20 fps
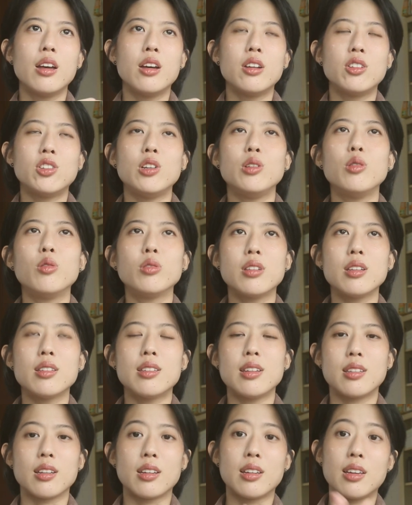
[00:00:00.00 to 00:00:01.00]
she noticed
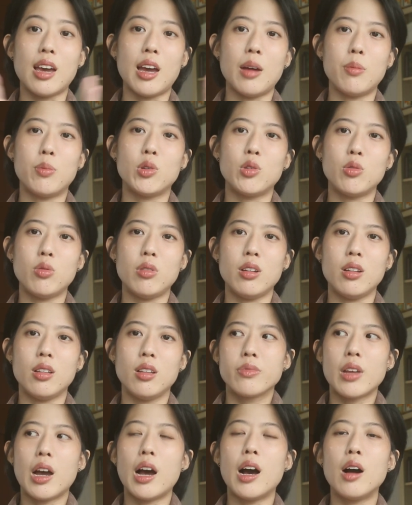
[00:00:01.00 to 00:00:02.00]
there's a gap between
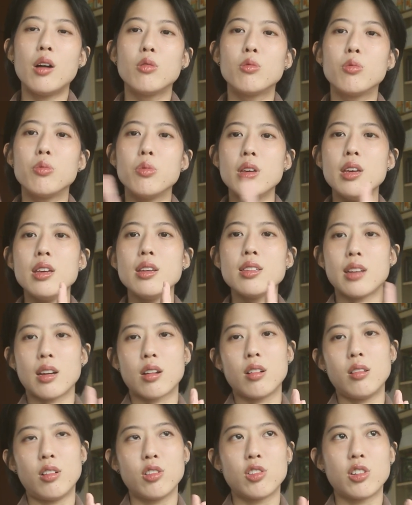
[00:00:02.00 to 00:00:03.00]
how we
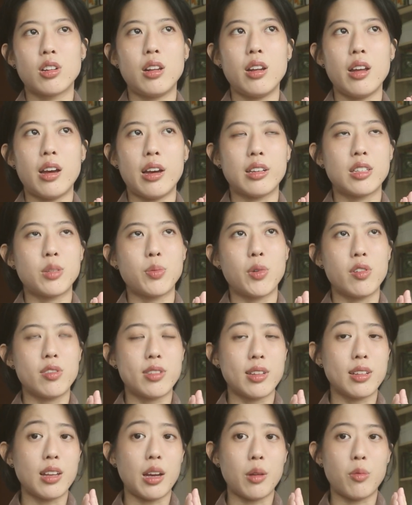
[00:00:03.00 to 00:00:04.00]
psychologically are
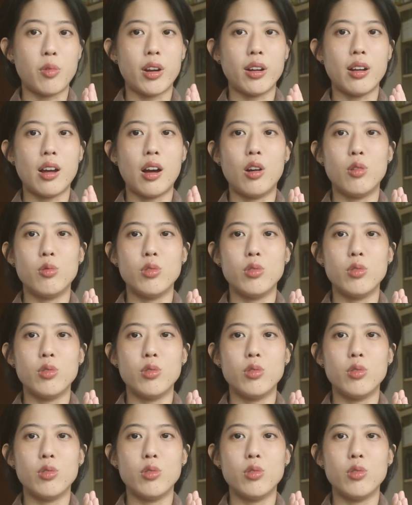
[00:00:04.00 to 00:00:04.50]
experiencing time right now,